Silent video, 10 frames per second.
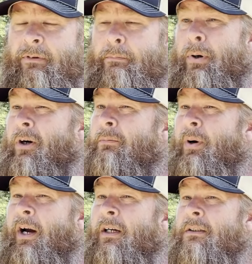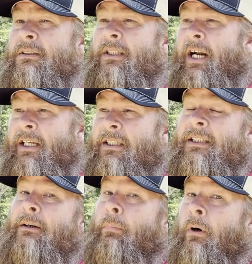burn piles that I need to
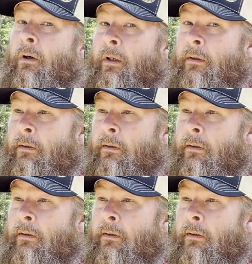get burning.